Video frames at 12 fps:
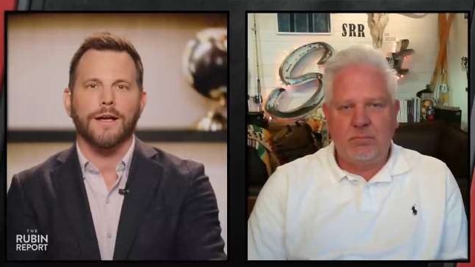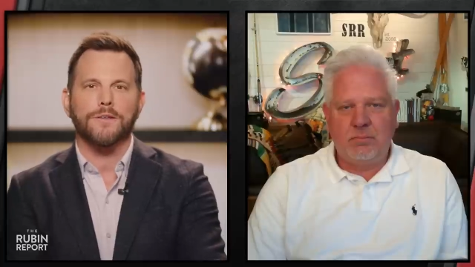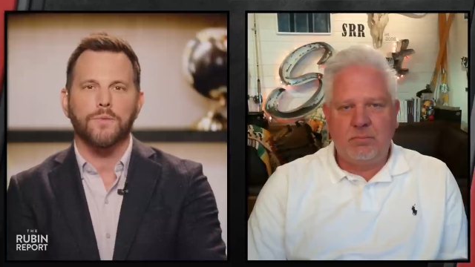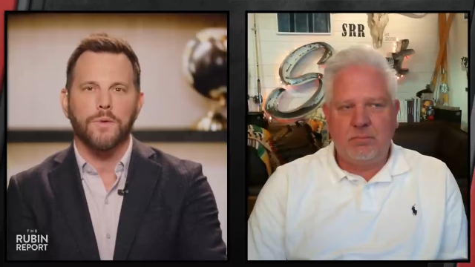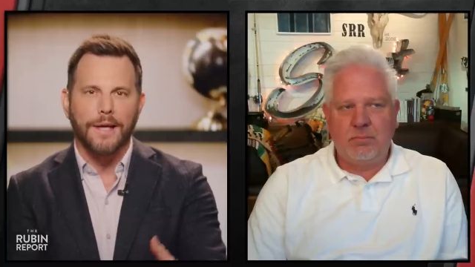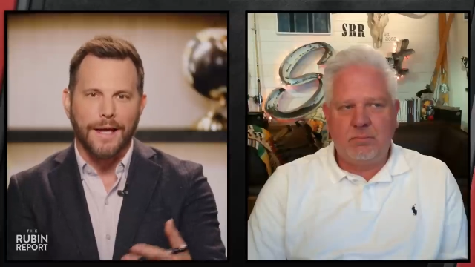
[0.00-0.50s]

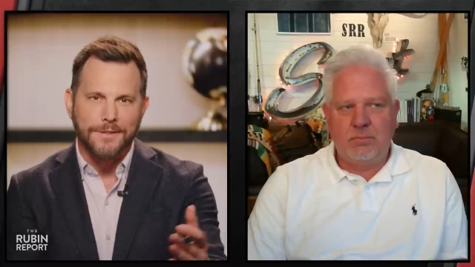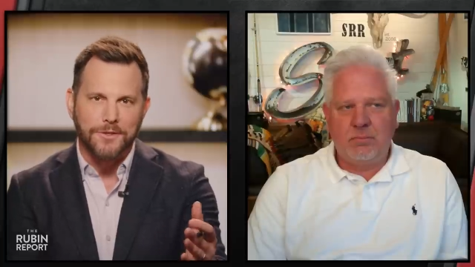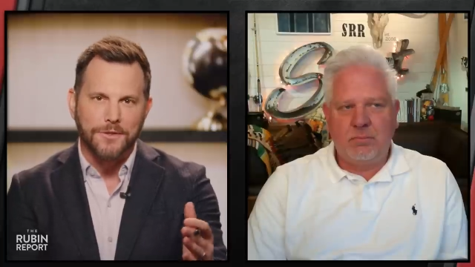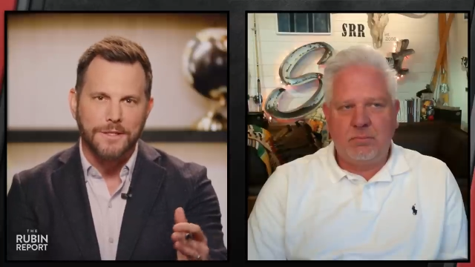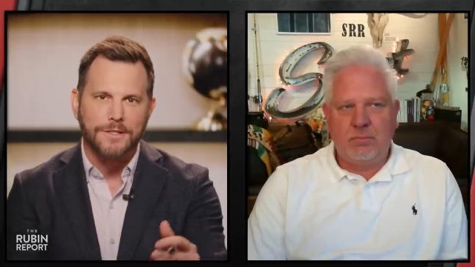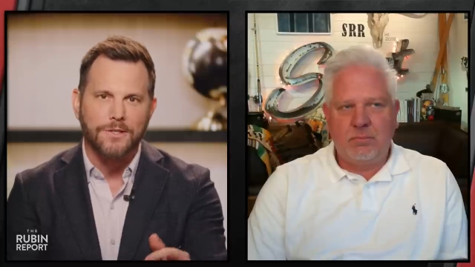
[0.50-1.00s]
Speaker 1: as we
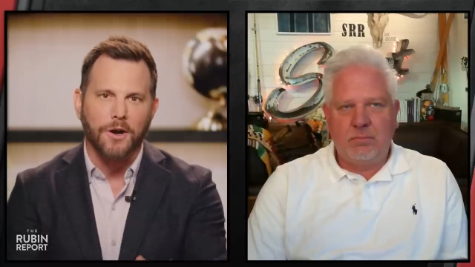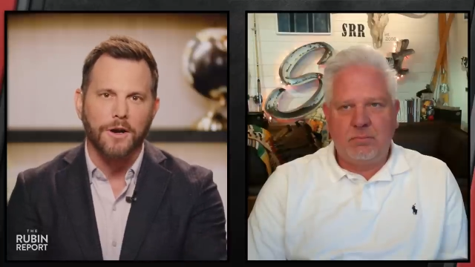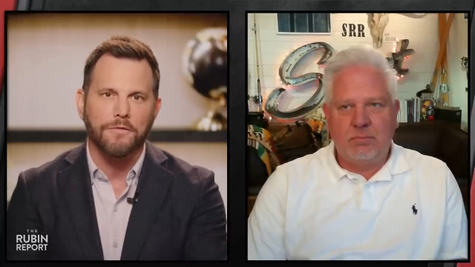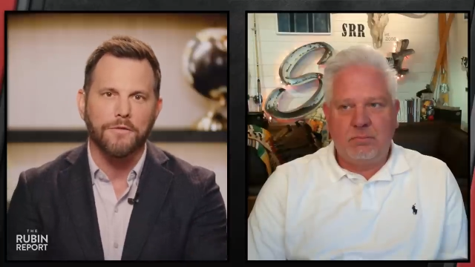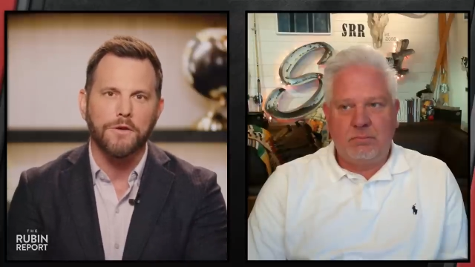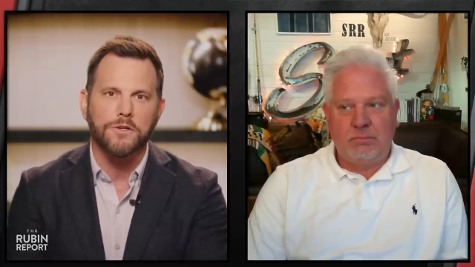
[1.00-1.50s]
enter this
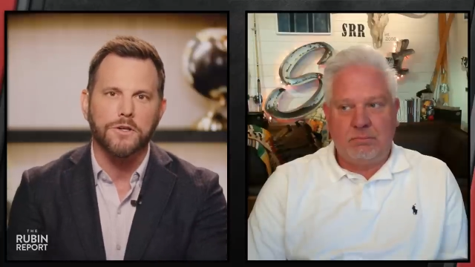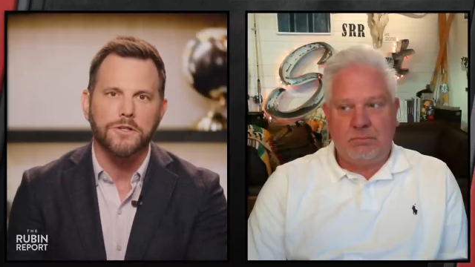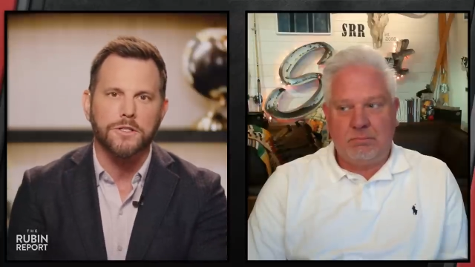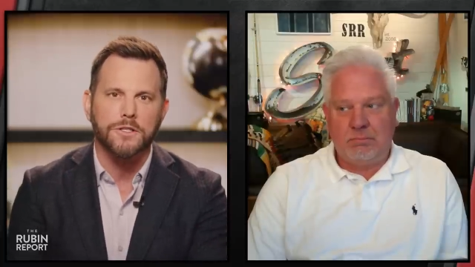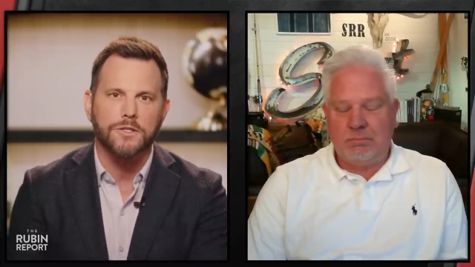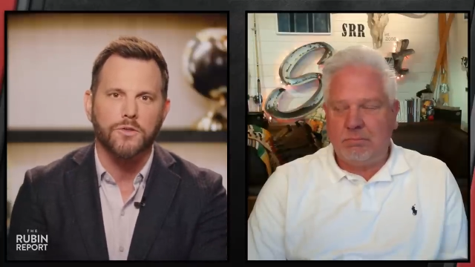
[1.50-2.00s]
dark future?
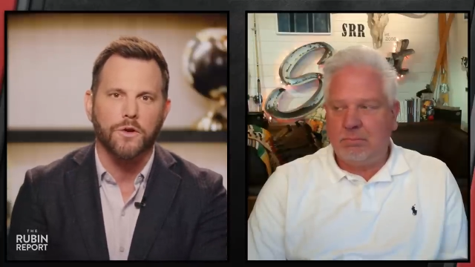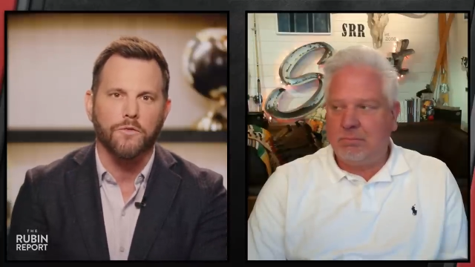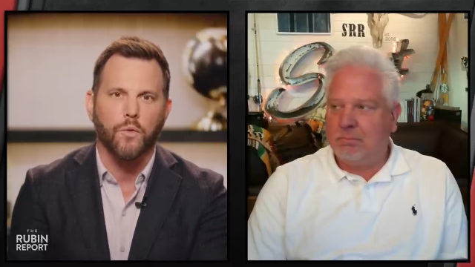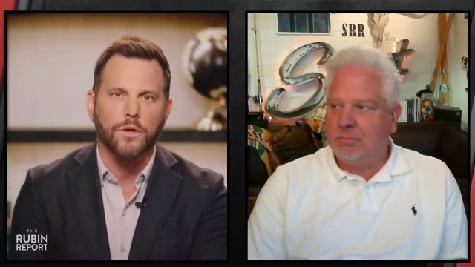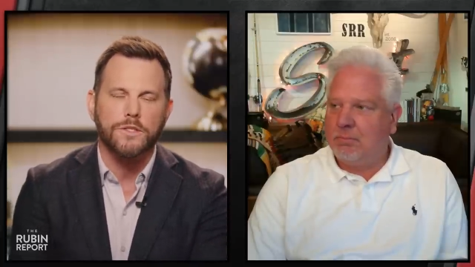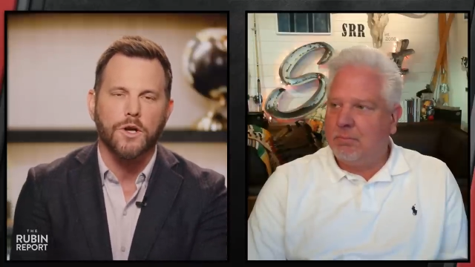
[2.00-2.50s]
Just sort
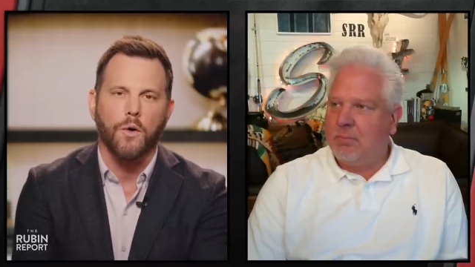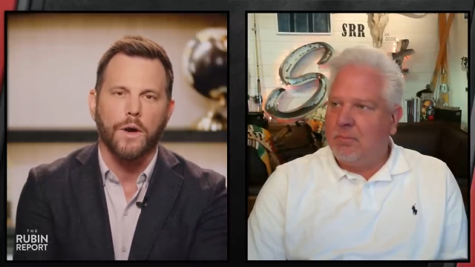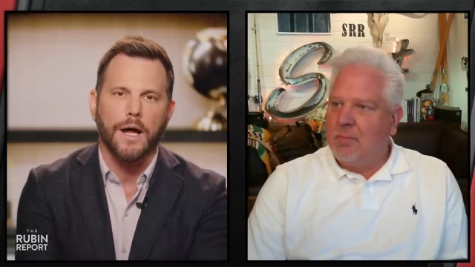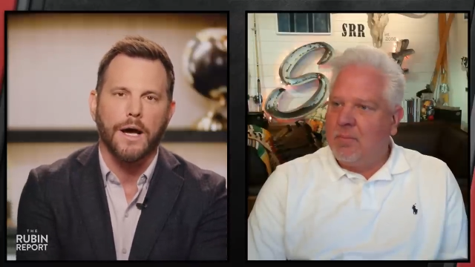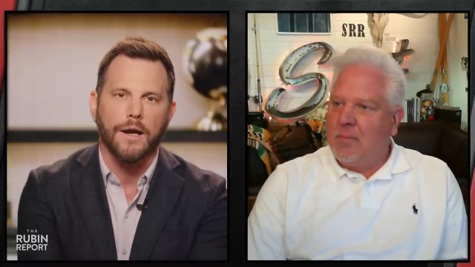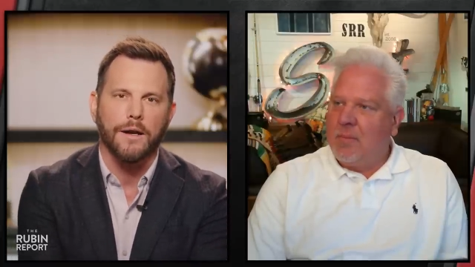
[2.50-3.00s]
of what's
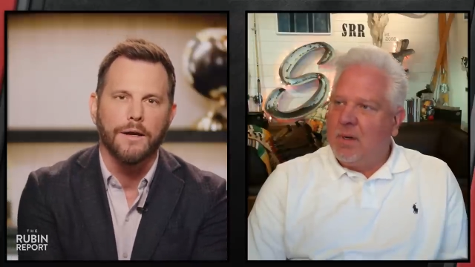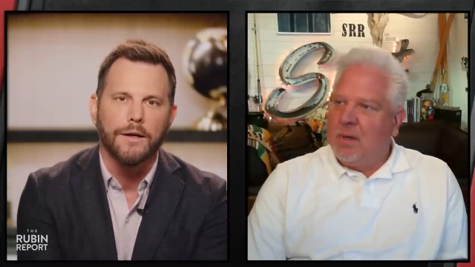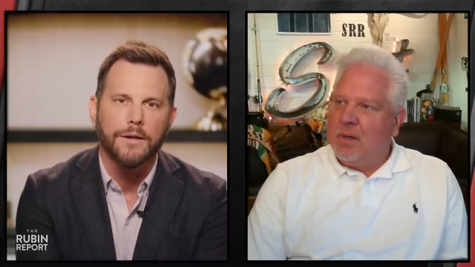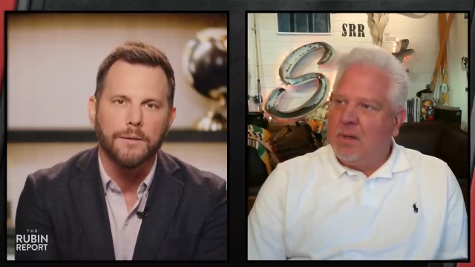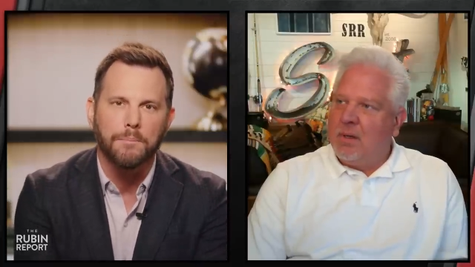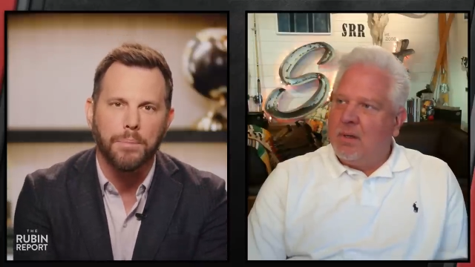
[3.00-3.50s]
going on
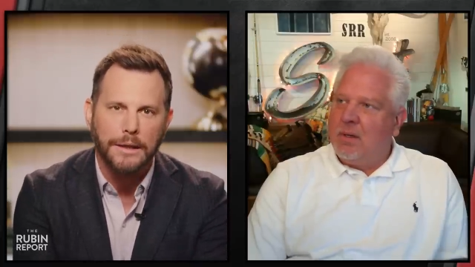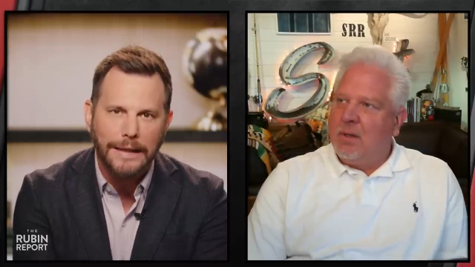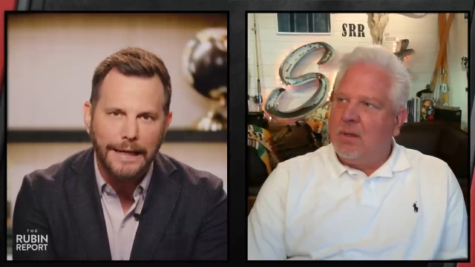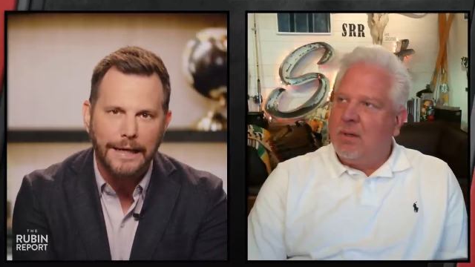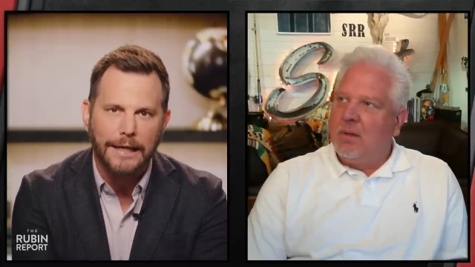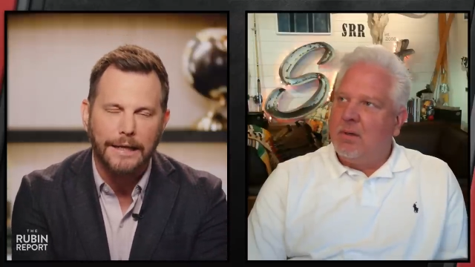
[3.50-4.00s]

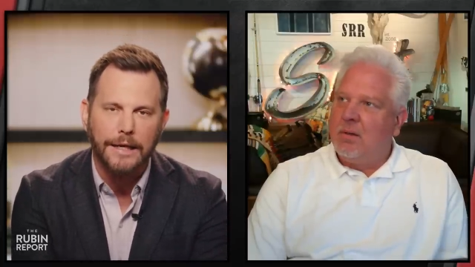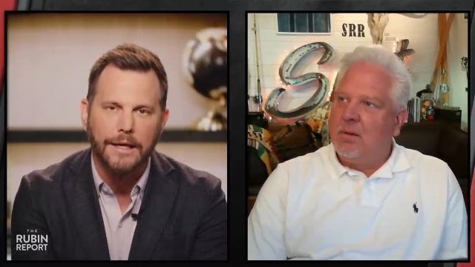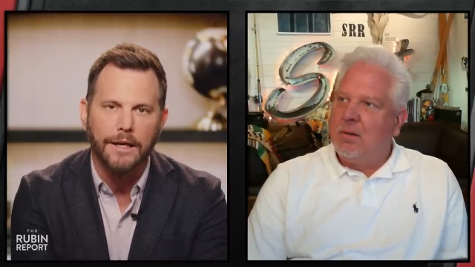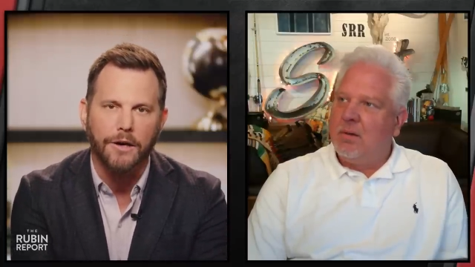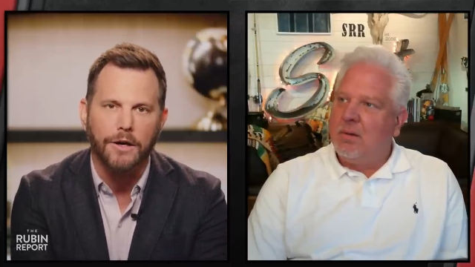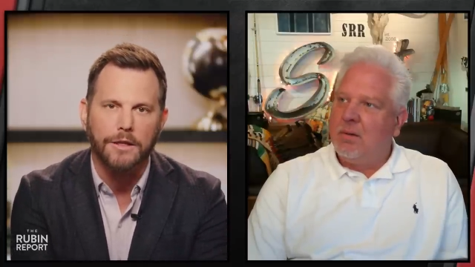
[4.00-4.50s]
politically
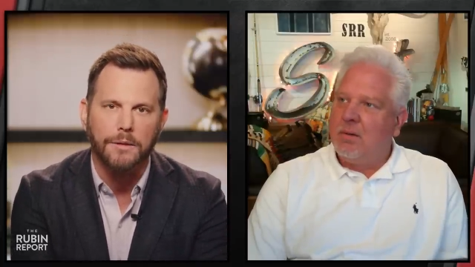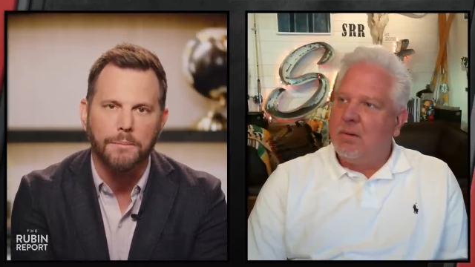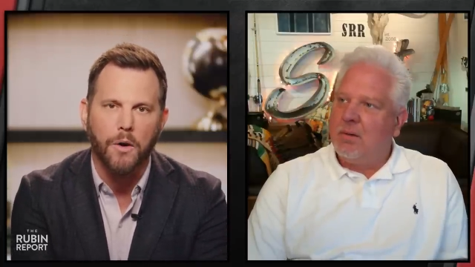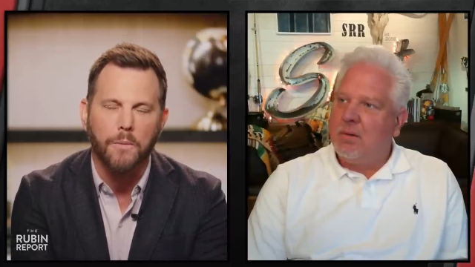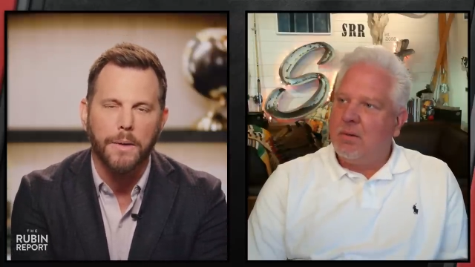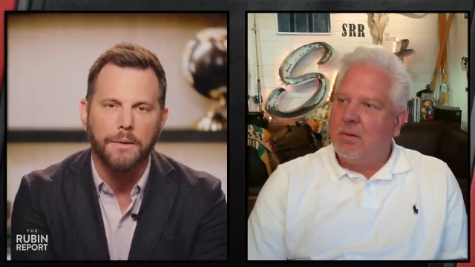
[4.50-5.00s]
here at the
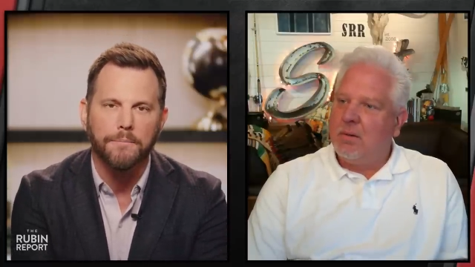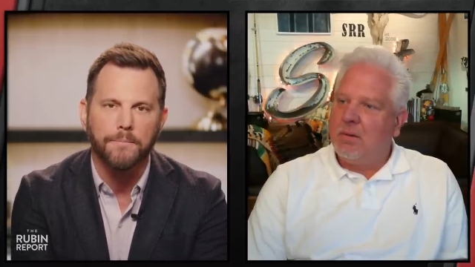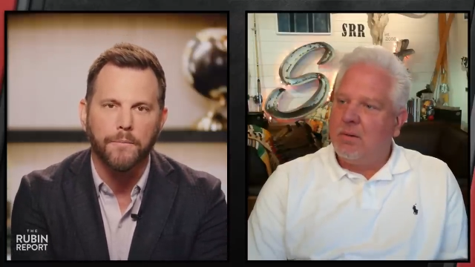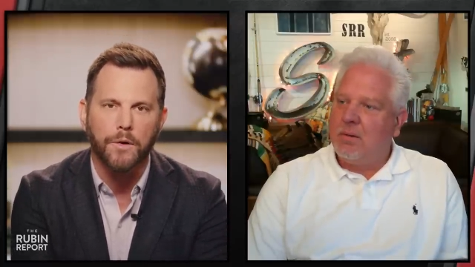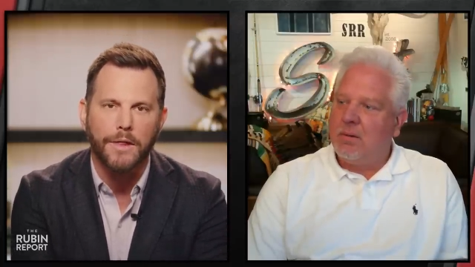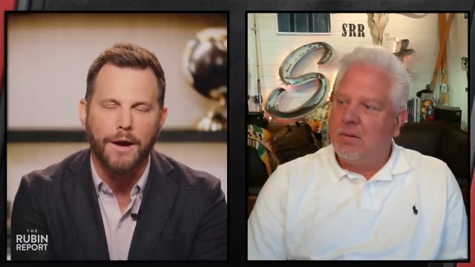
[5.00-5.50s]
moment
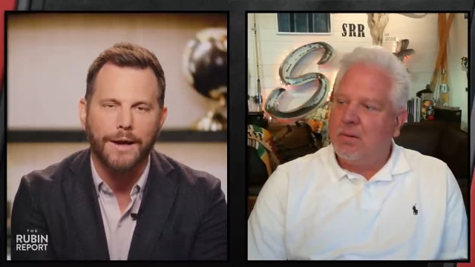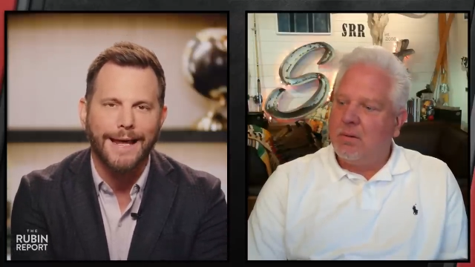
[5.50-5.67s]
without